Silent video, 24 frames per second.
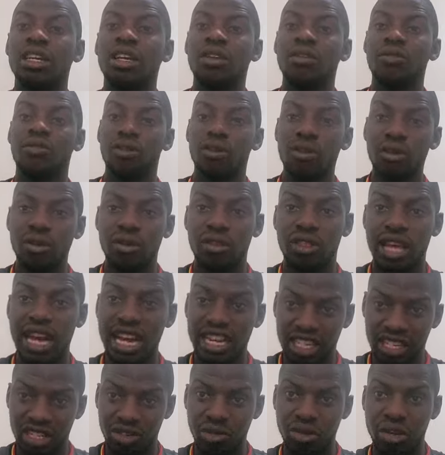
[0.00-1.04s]
follow
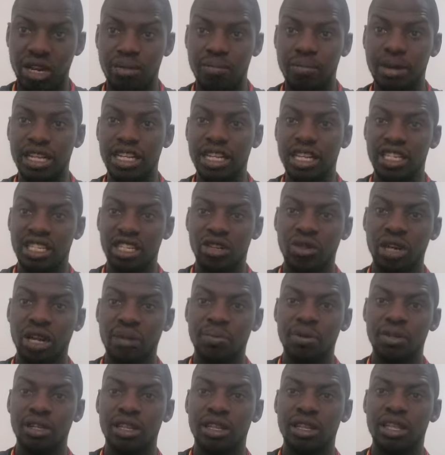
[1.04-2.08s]
that when you're budgeting, when you're
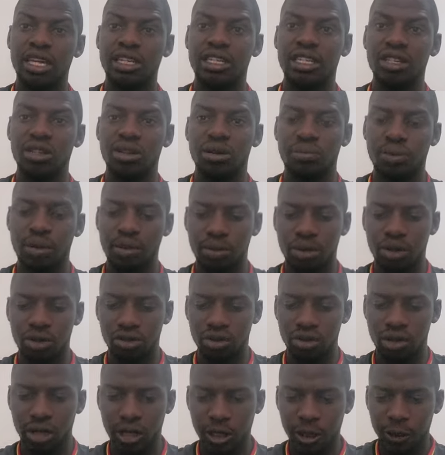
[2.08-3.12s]
putting that in your
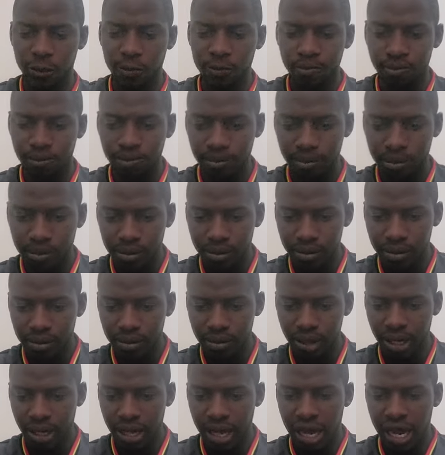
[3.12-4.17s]
proposal.
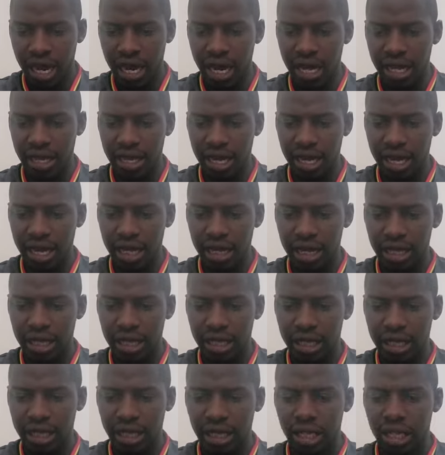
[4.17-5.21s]
Another,
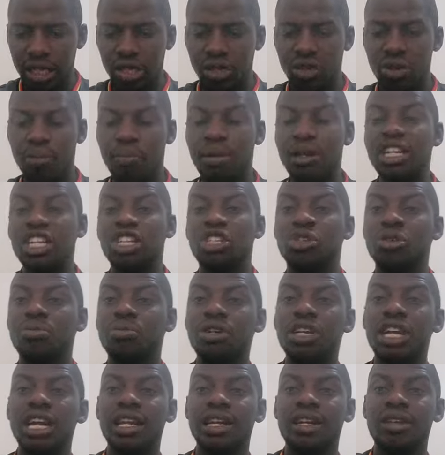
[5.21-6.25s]
your budget should
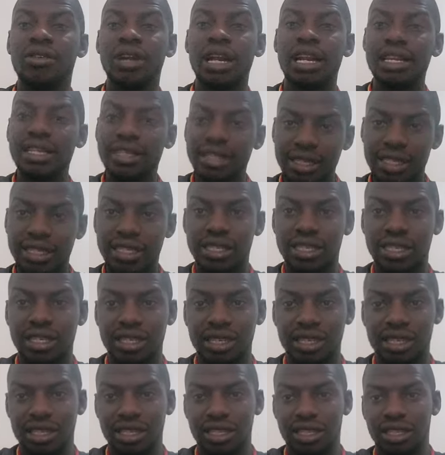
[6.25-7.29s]
be realistic.
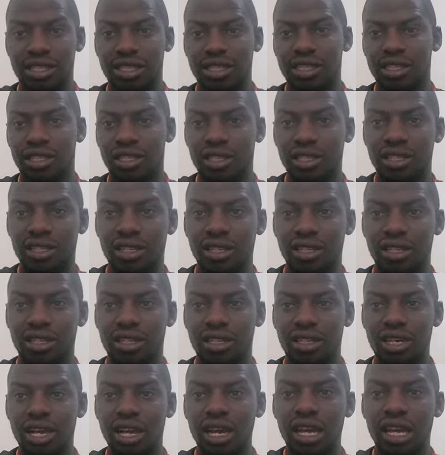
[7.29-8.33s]

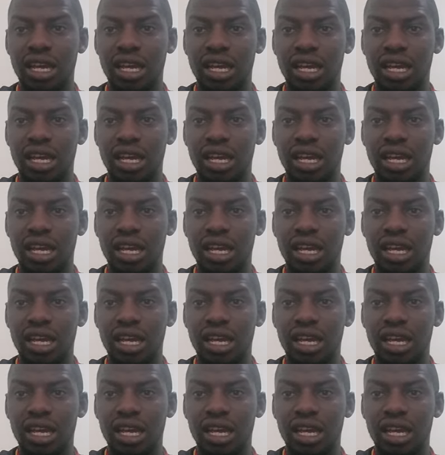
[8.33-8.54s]
Yeah,